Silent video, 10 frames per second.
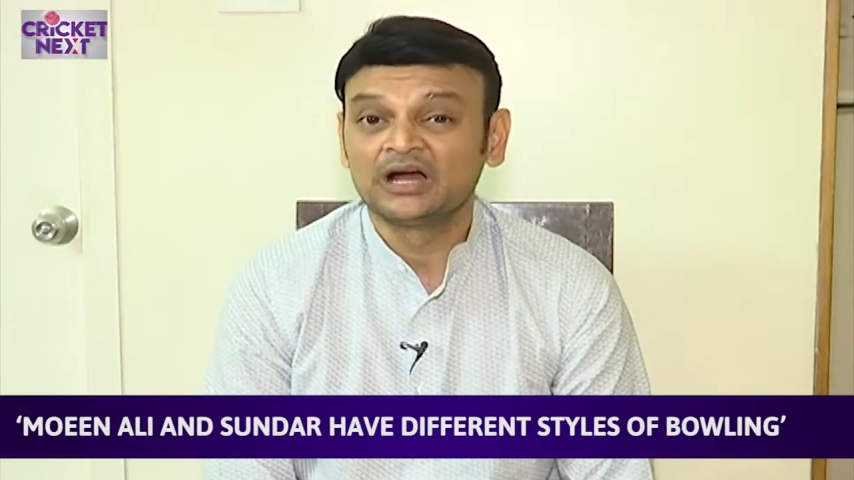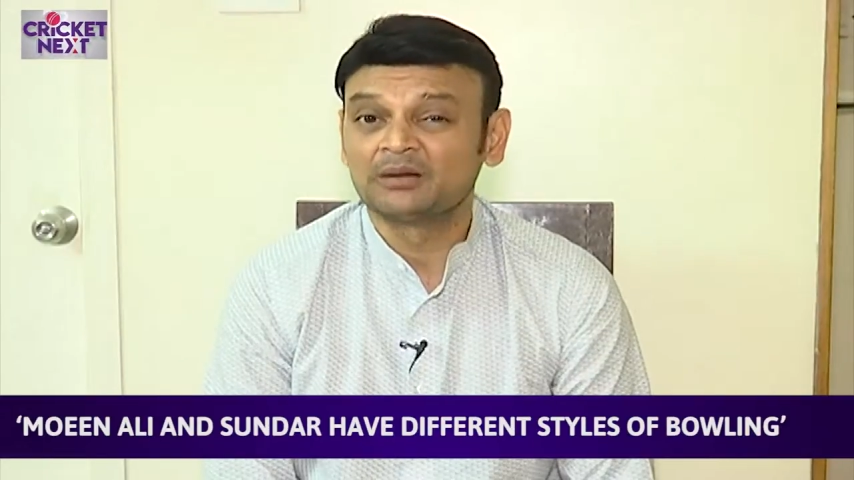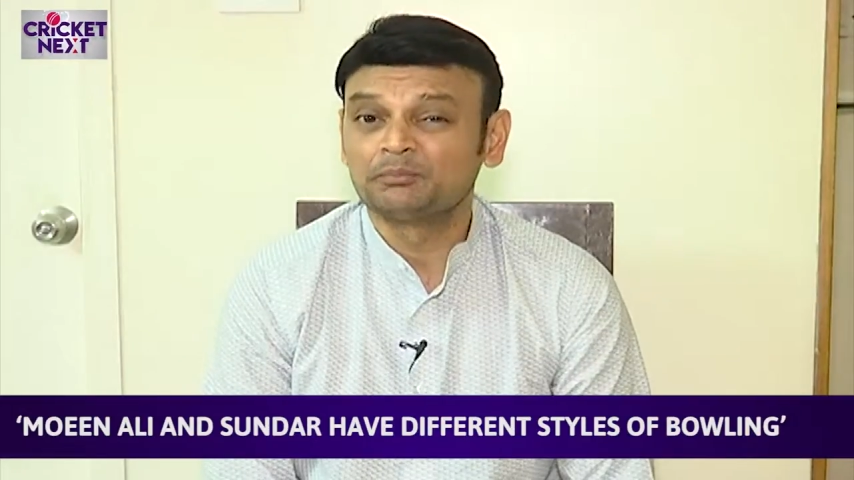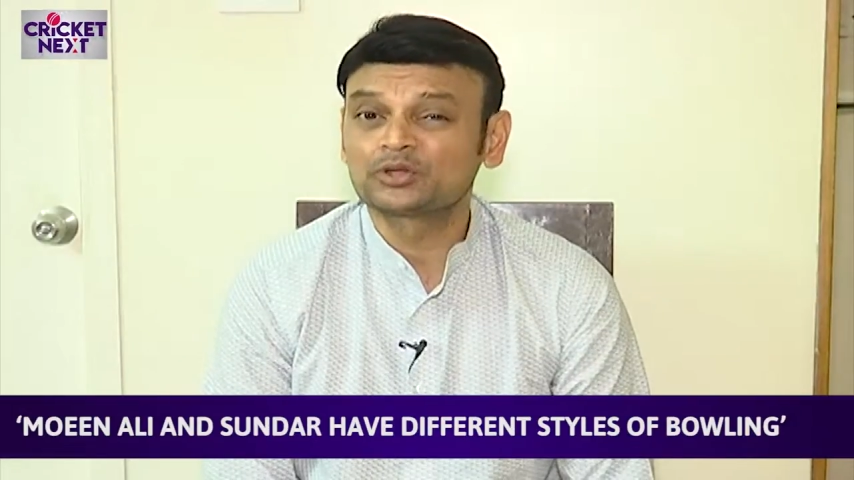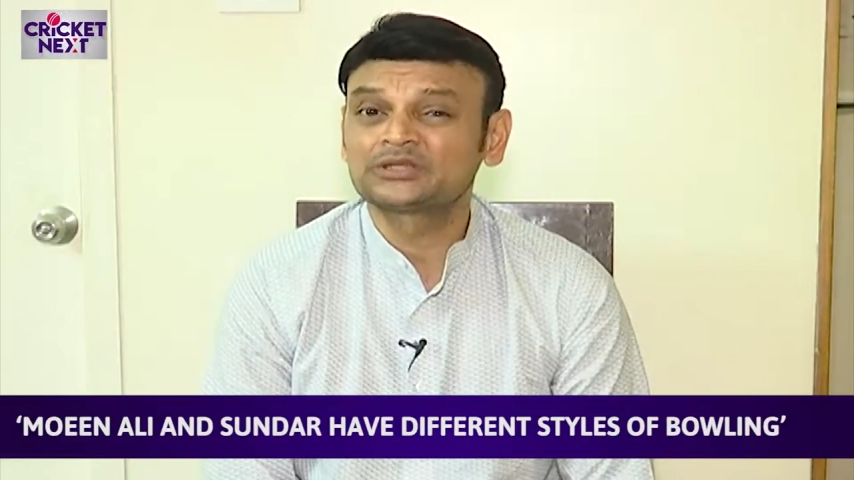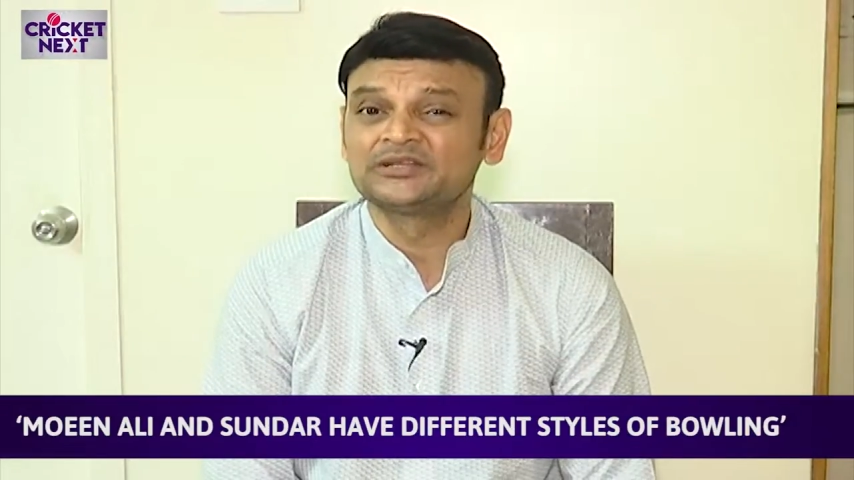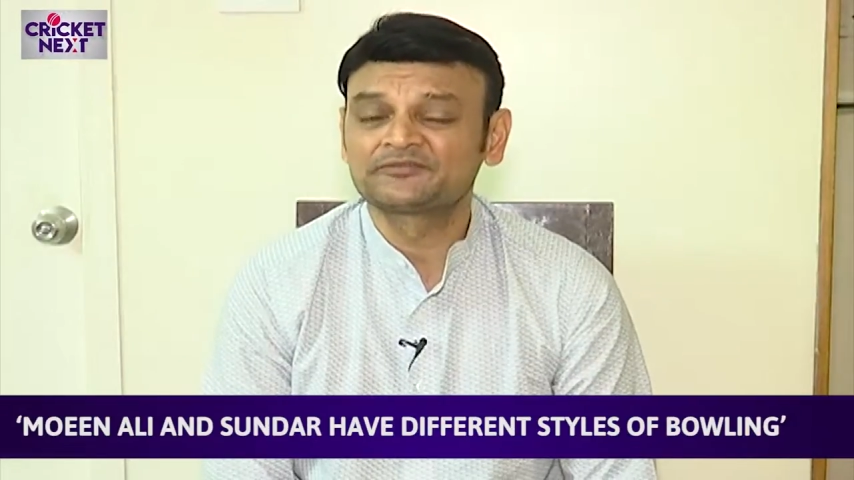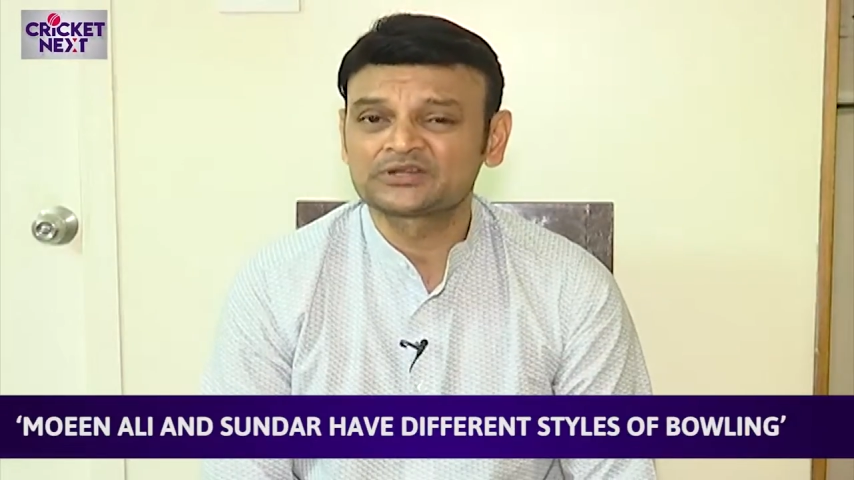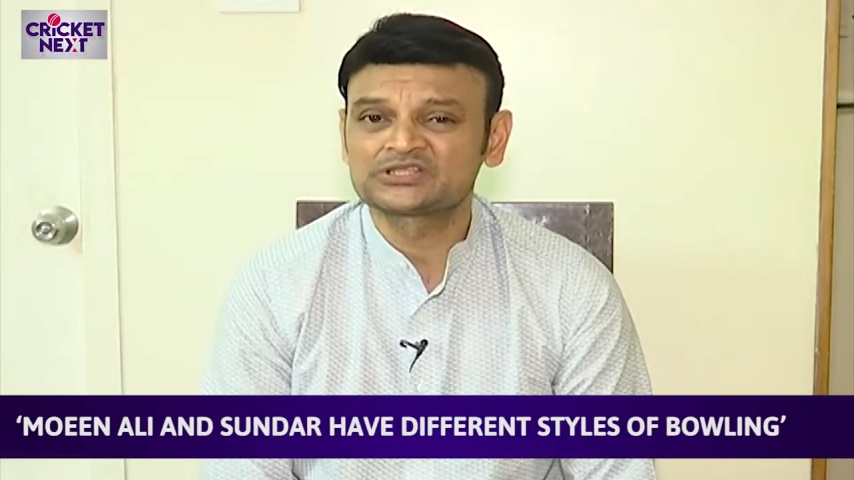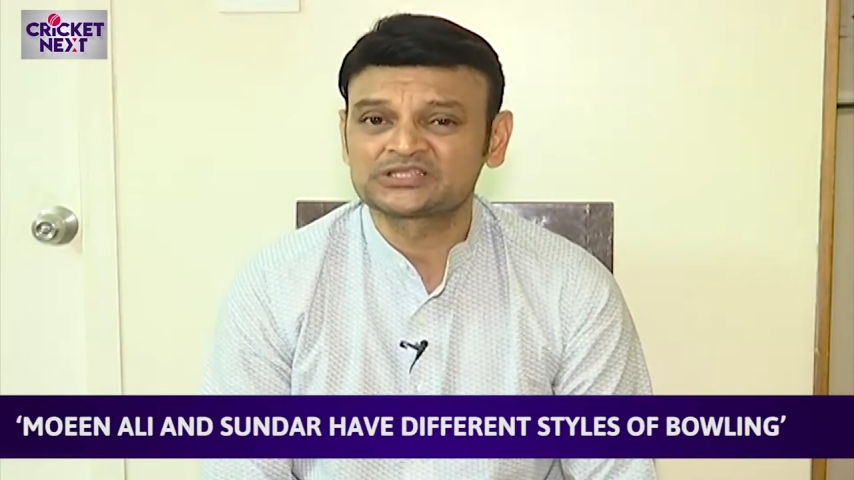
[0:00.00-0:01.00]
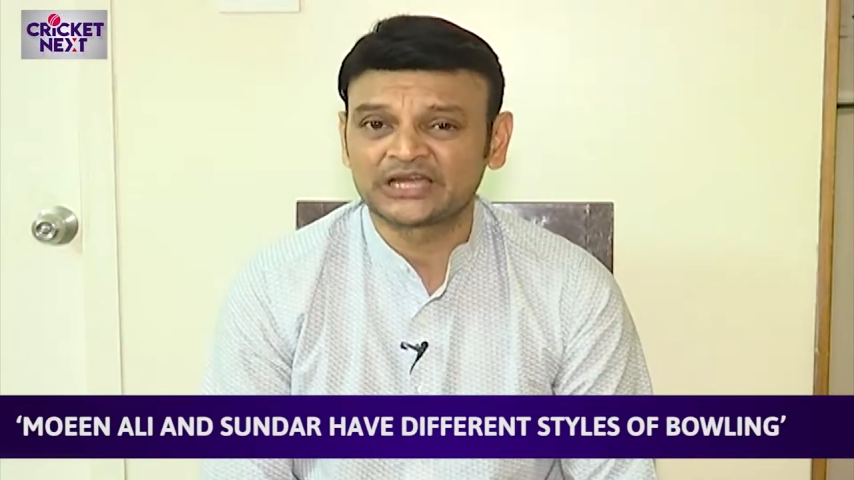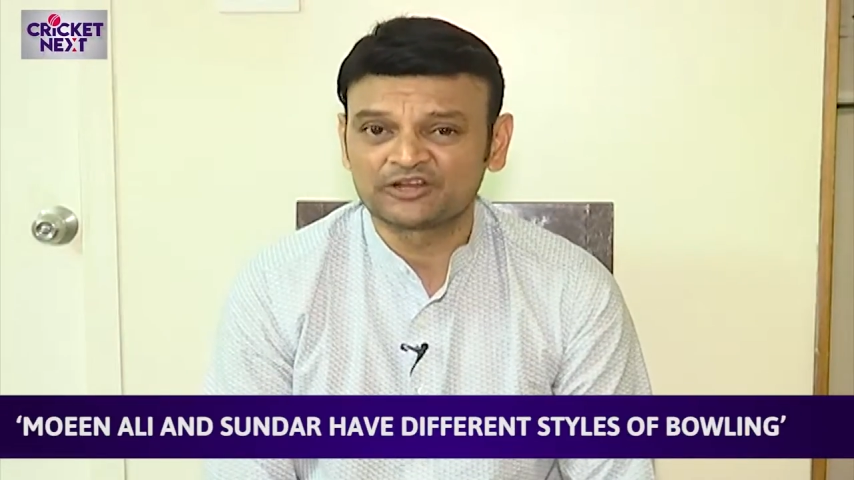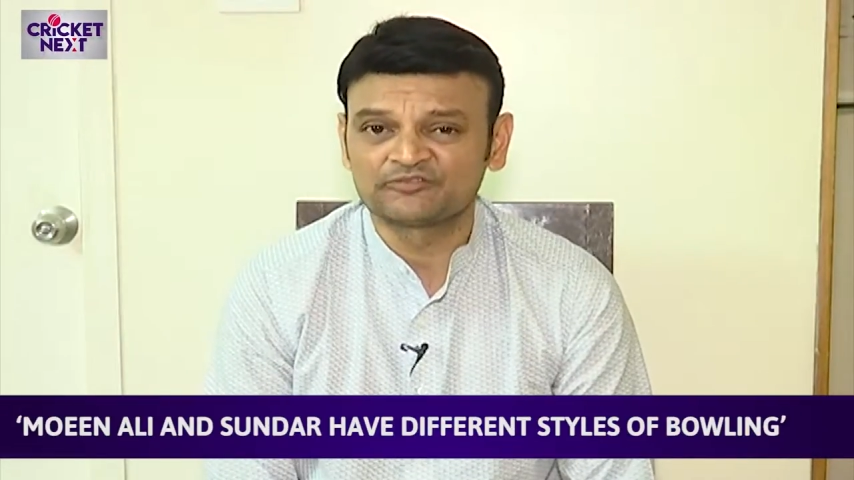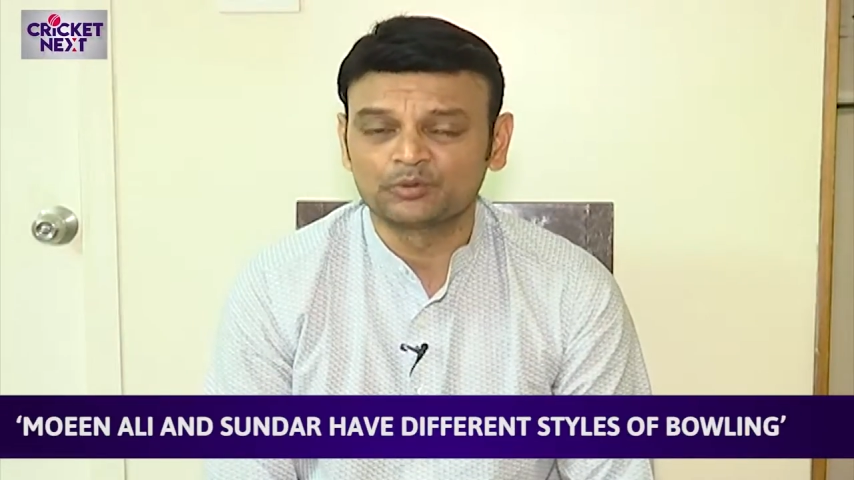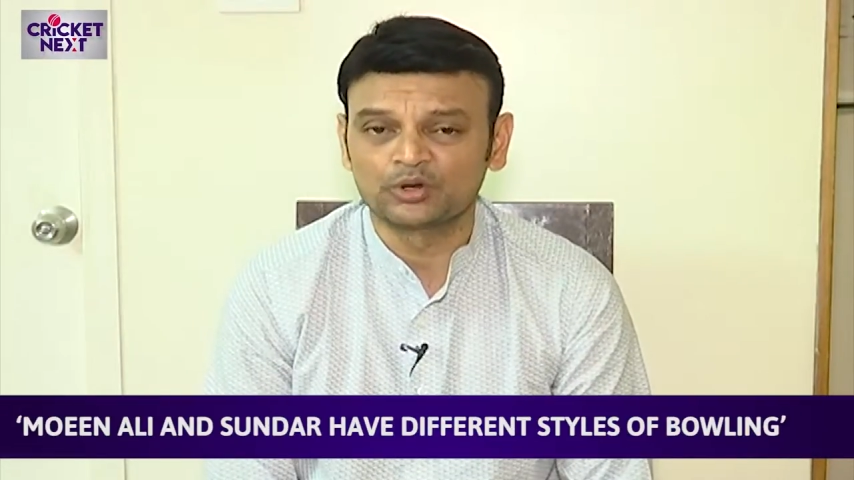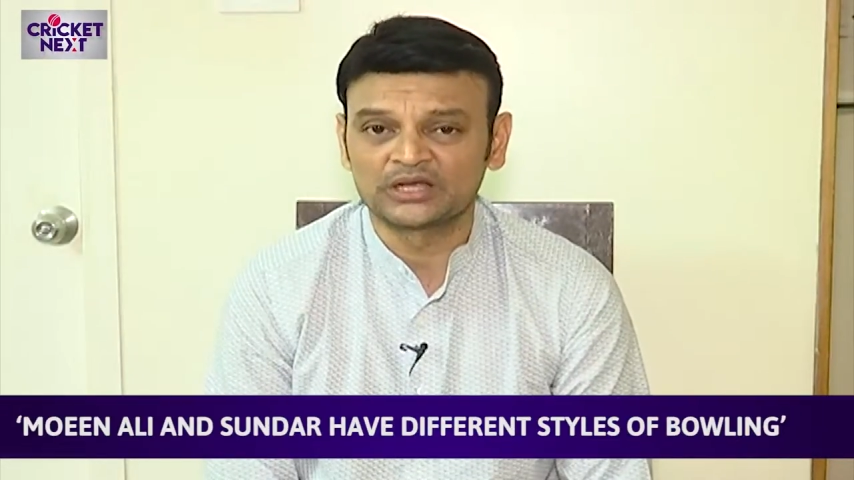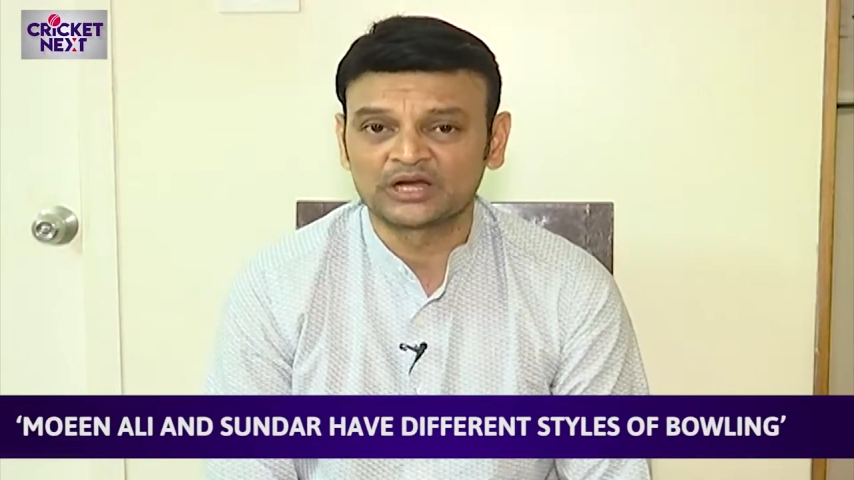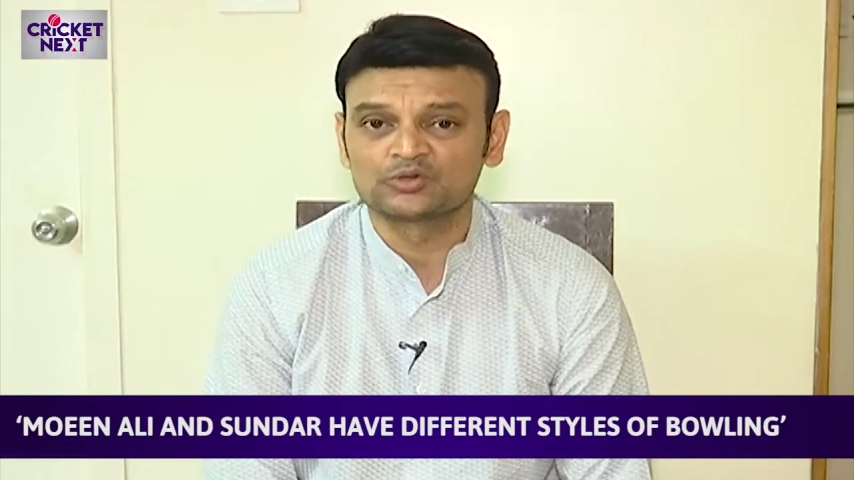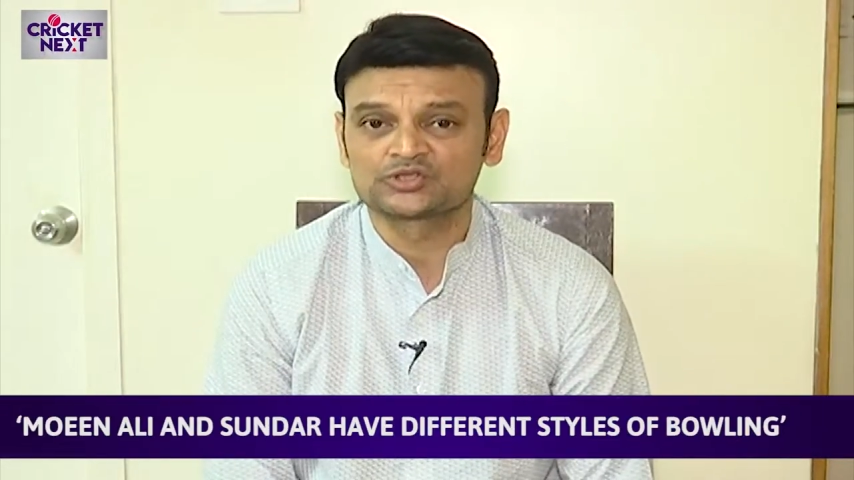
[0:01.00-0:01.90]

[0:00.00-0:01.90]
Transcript: Both different style of bowling.